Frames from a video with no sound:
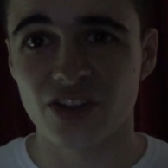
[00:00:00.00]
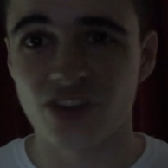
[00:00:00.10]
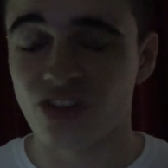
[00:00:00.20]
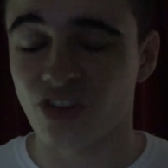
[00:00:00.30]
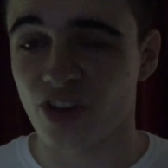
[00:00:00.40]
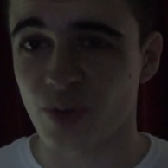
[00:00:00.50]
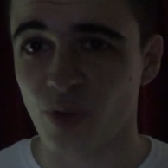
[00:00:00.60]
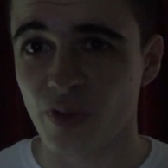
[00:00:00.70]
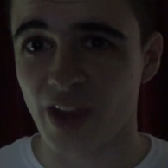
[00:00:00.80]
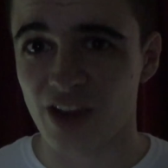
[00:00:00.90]
to design
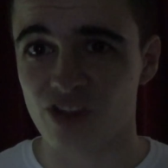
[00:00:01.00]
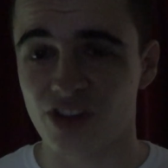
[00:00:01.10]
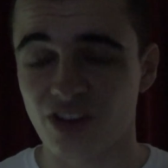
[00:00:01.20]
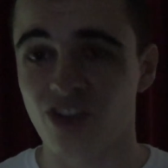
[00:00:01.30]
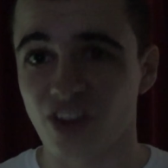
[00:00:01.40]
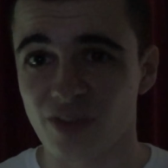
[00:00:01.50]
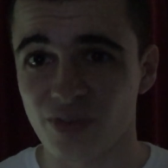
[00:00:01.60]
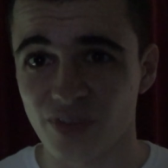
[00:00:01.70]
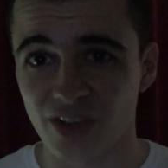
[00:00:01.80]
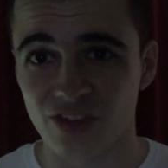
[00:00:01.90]
one that actually does other
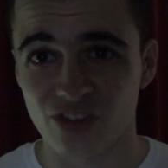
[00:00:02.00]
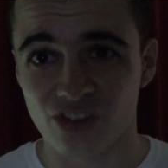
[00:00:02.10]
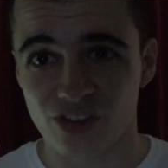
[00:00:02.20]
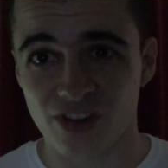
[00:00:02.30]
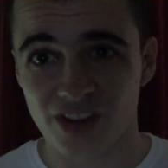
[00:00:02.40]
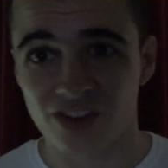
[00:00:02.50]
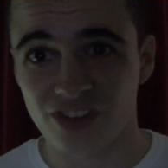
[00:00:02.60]
things than just lighting